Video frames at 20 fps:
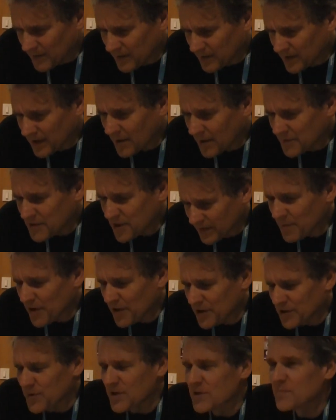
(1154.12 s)
comes up
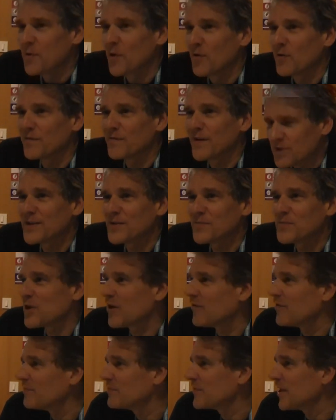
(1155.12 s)
onto his boat, finds
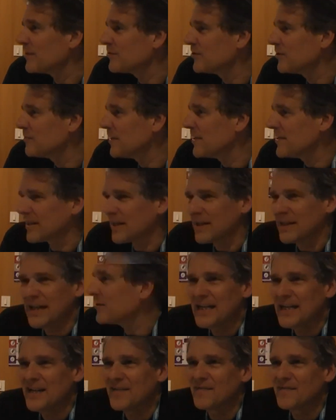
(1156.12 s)
himself abducted by the
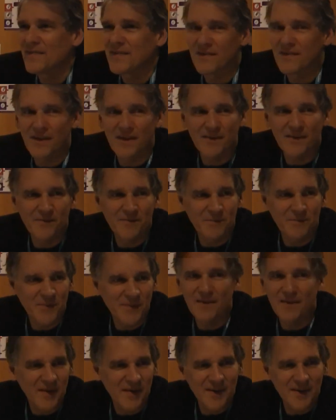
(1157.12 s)
Canadian
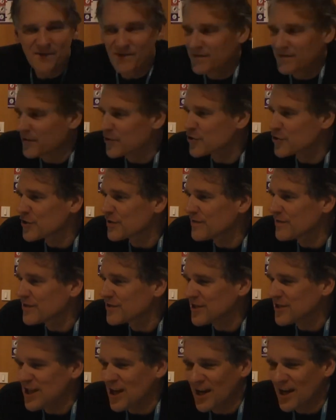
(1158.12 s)
version of the
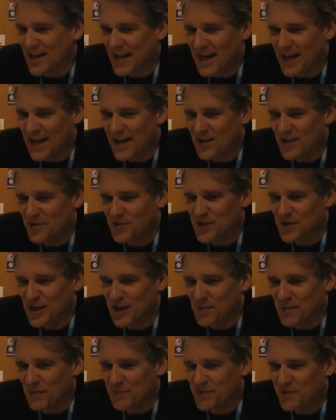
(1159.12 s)
CIA, who take
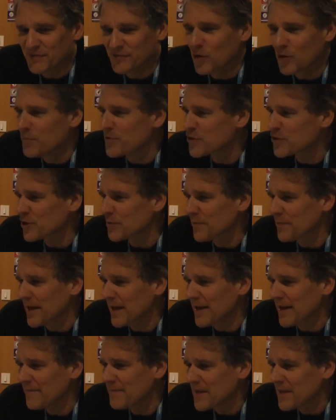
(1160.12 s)
him up to Frobisher
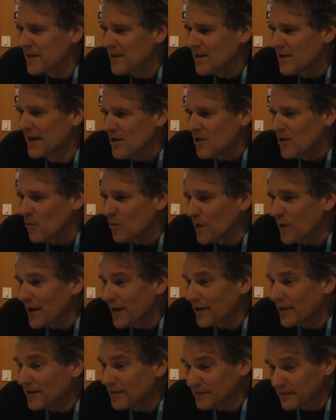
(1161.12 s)
Bay,
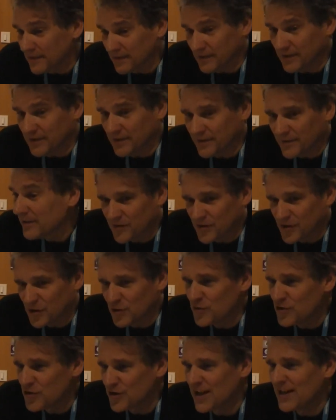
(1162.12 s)
where
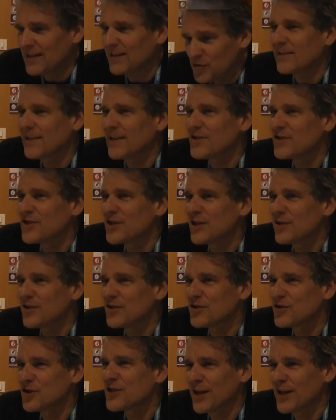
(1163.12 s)
two genetically
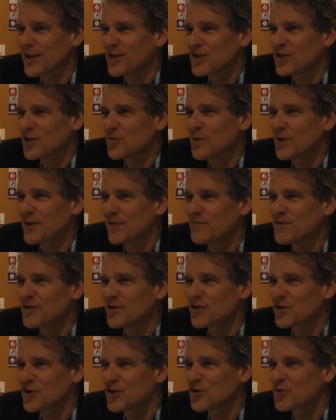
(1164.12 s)
engineered giant squid have
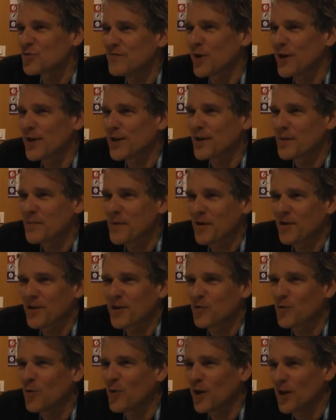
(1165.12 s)
just destroyed an
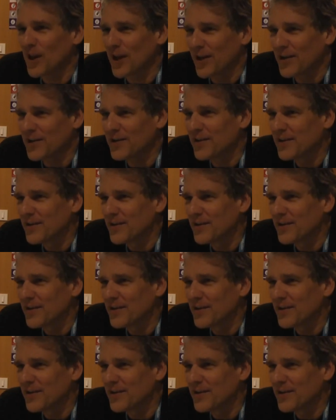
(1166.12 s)
American oil head.